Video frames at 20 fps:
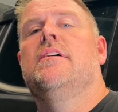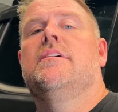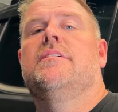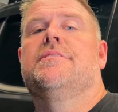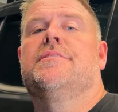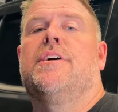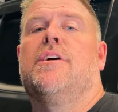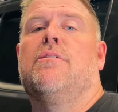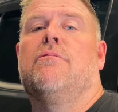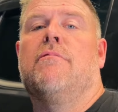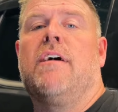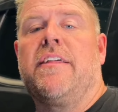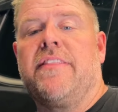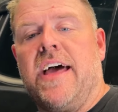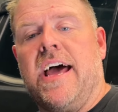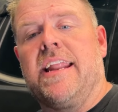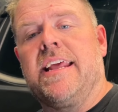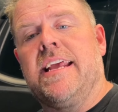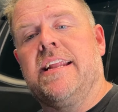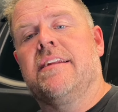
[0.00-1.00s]
So I'll run
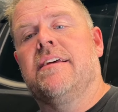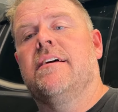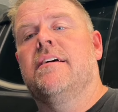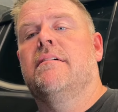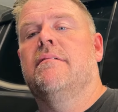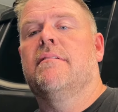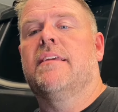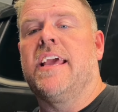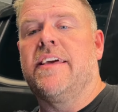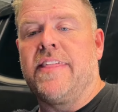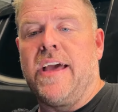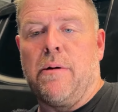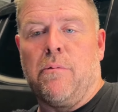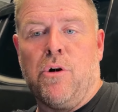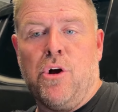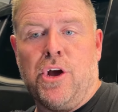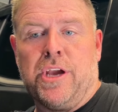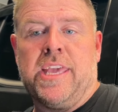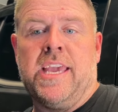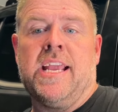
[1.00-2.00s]
that in, get that
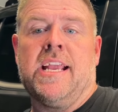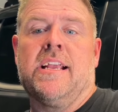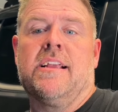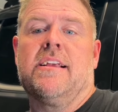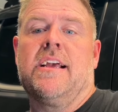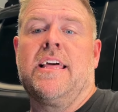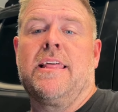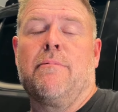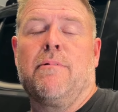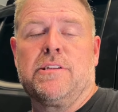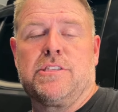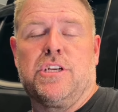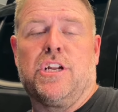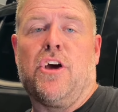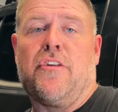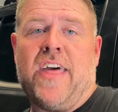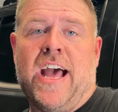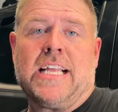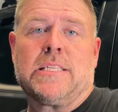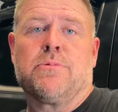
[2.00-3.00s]
working, and once I know
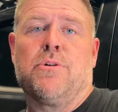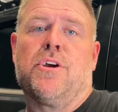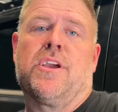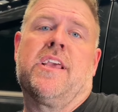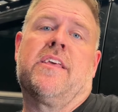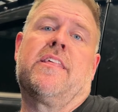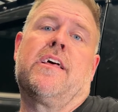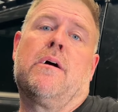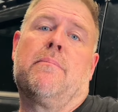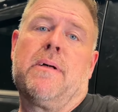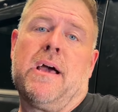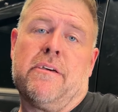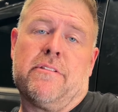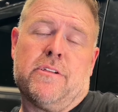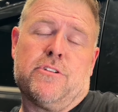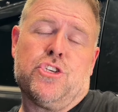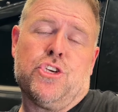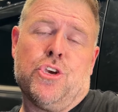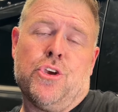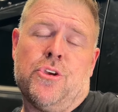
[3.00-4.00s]
that's working, then I'll play with
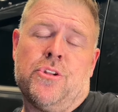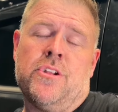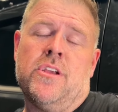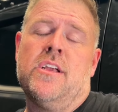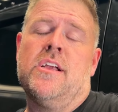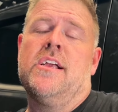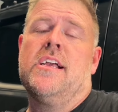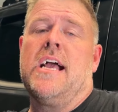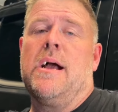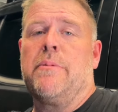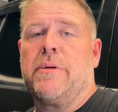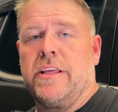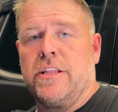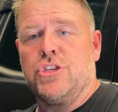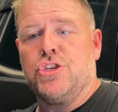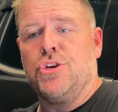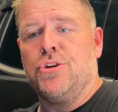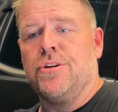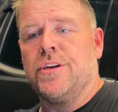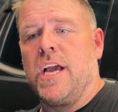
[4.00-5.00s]
the tune, and we'll get the
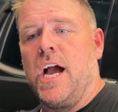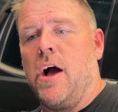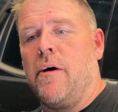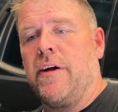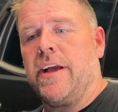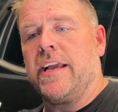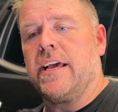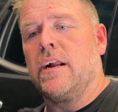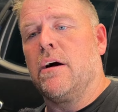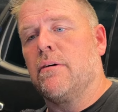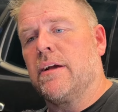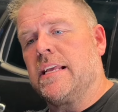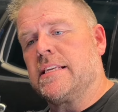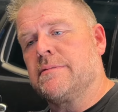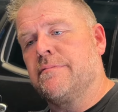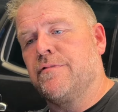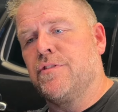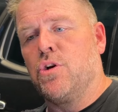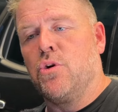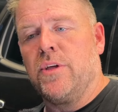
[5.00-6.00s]
tune going, and I'll get
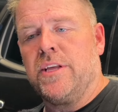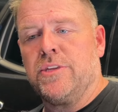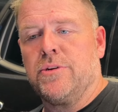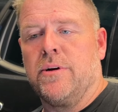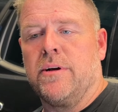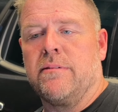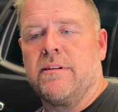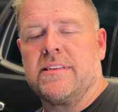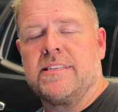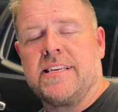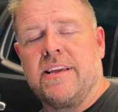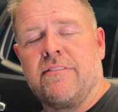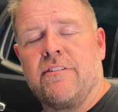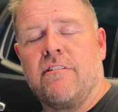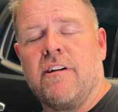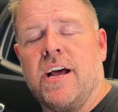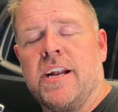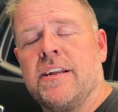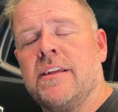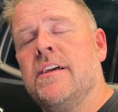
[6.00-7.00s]
some fuel into it and see if it
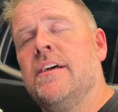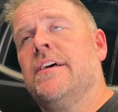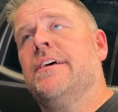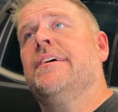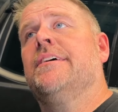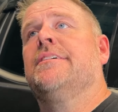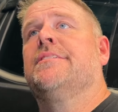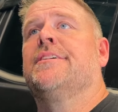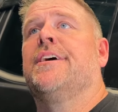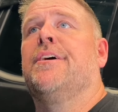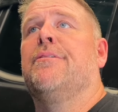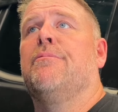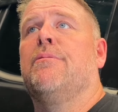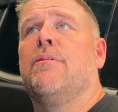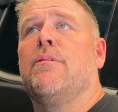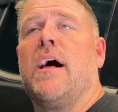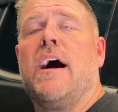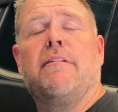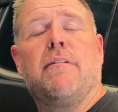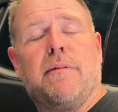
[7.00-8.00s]
run. So
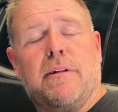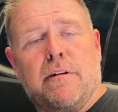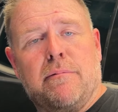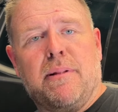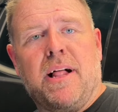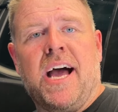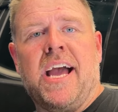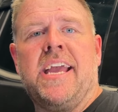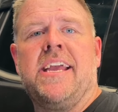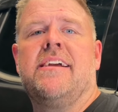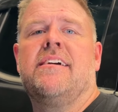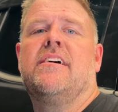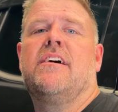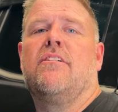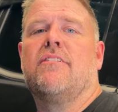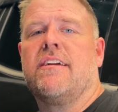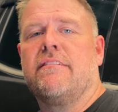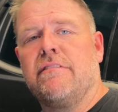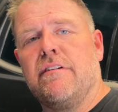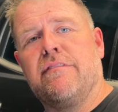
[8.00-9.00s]
we'll have a bit of a play. I'll
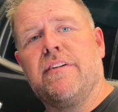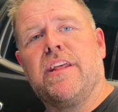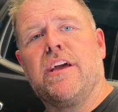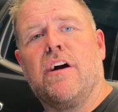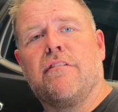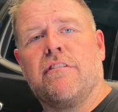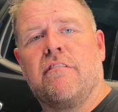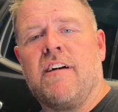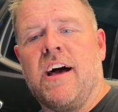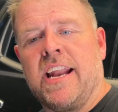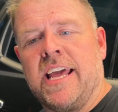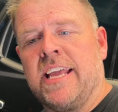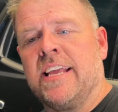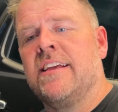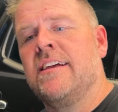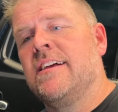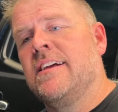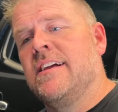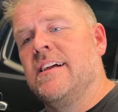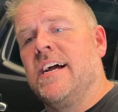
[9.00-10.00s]
give you a video of it running,
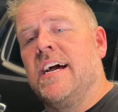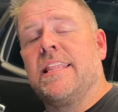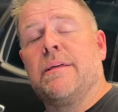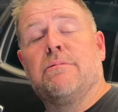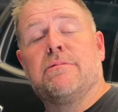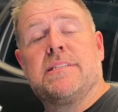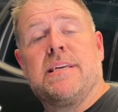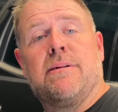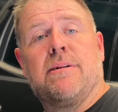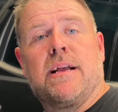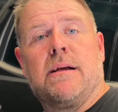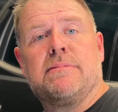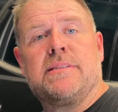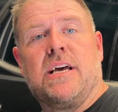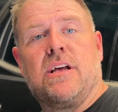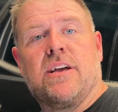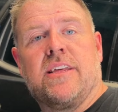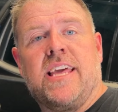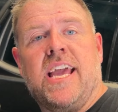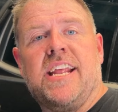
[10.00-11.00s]
and then we'll see how it comes out
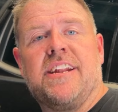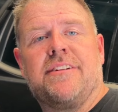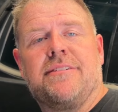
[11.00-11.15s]
like at the end.